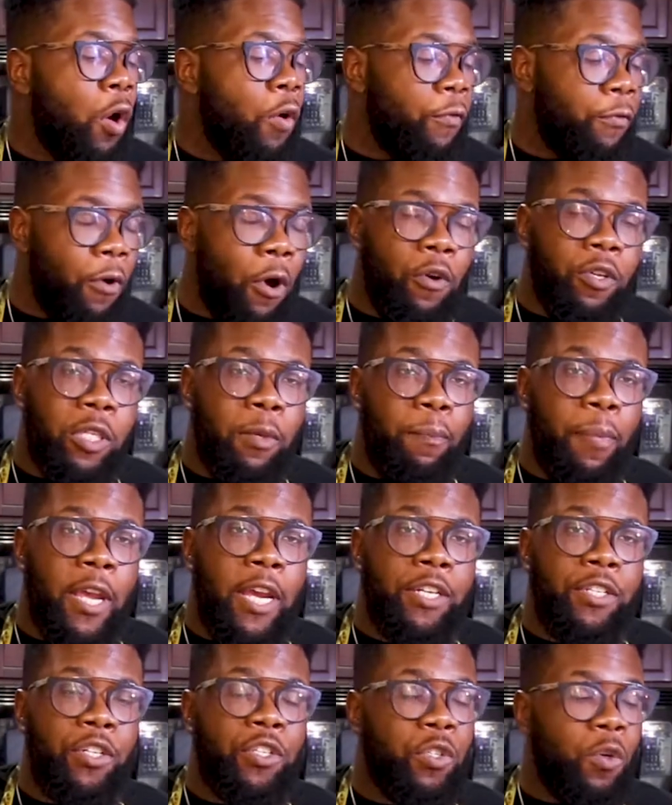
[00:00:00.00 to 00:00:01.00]
frozen
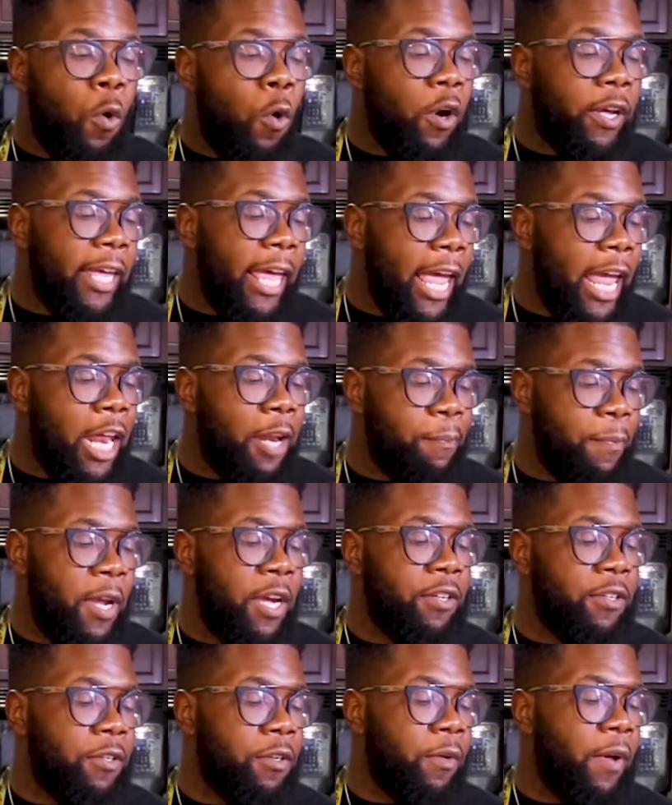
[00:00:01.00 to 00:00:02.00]
peaches, or canned
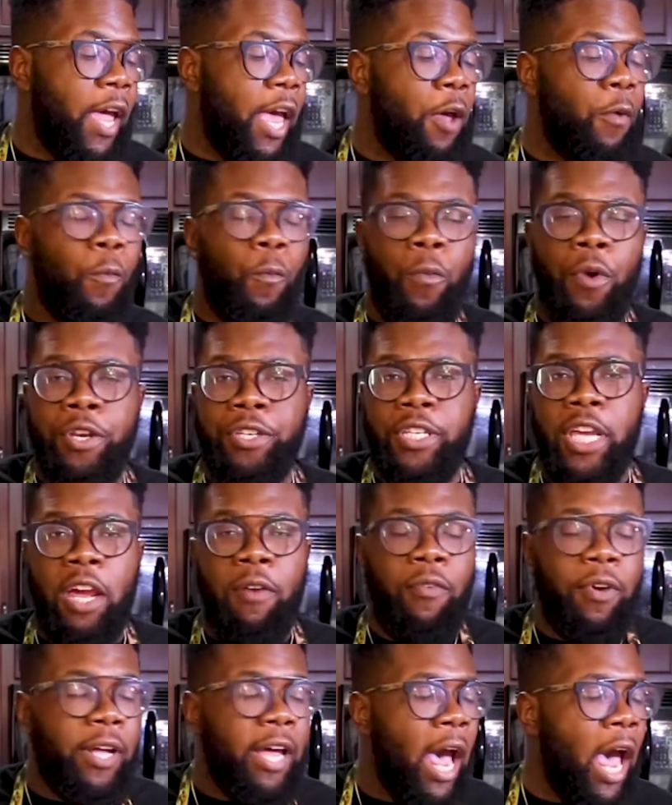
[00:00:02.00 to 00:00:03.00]
peaches, okay?
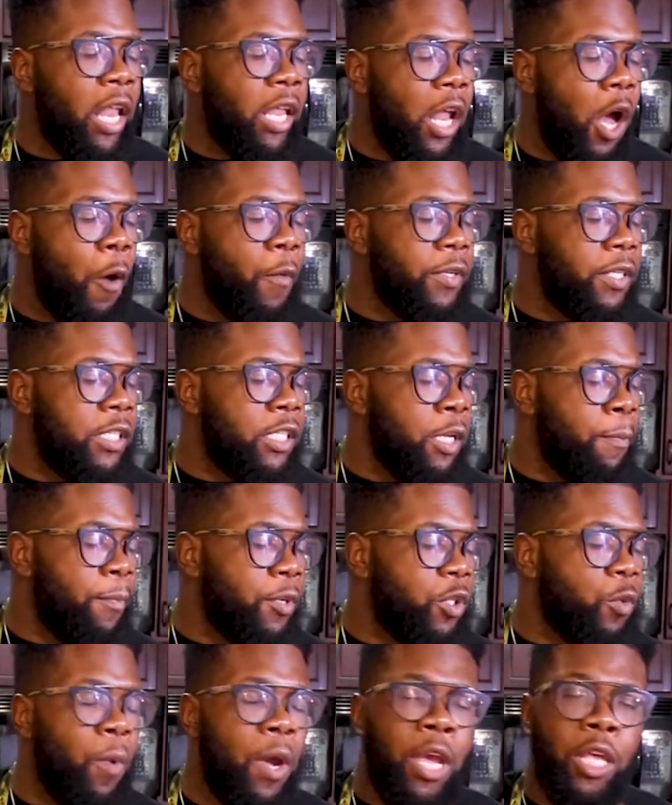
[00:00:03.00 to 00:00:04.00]
Whichever kind, as long as it's in
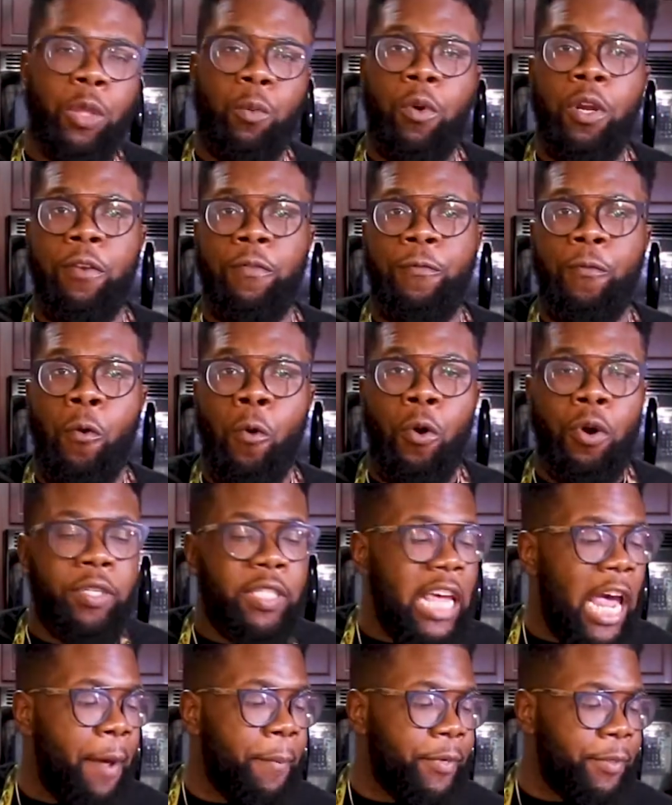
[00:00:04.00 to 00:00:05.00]
between 3 to 4
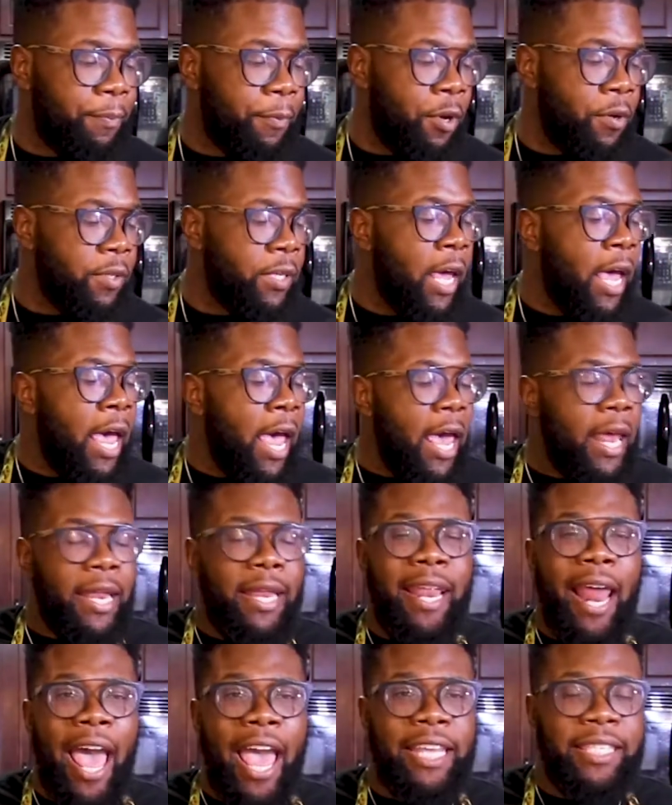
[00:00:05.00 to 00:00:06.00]
tablespoons,
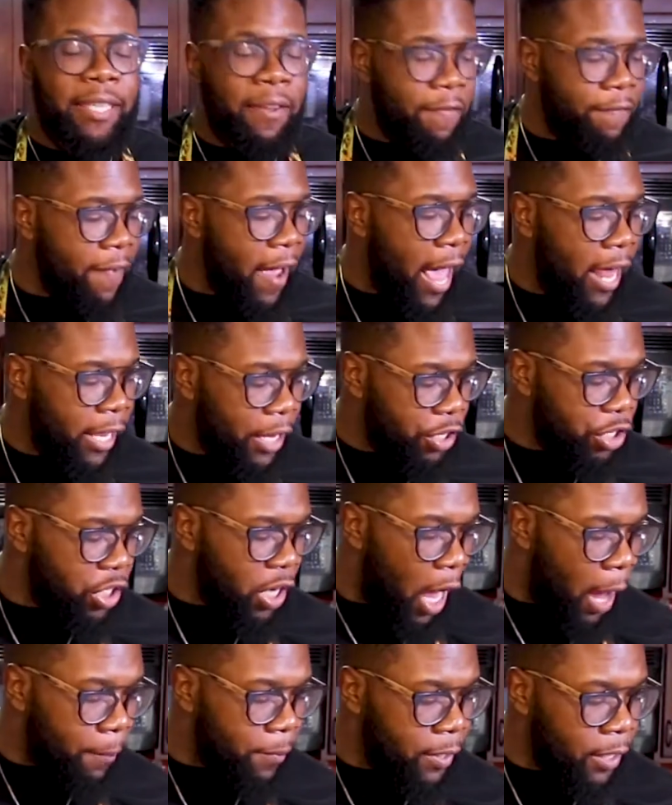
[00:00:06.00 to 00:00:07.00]
nice and finely
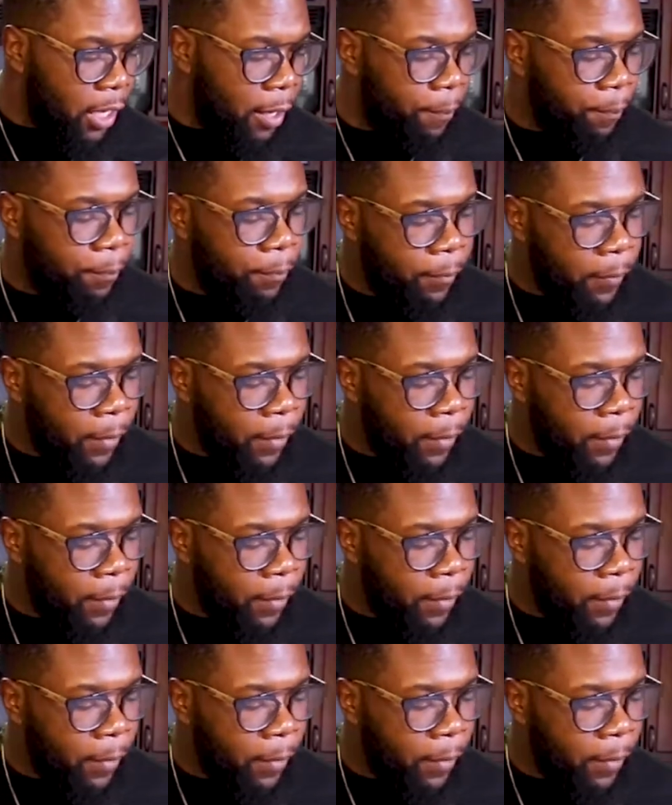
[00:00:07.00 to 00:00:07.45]
chopped up.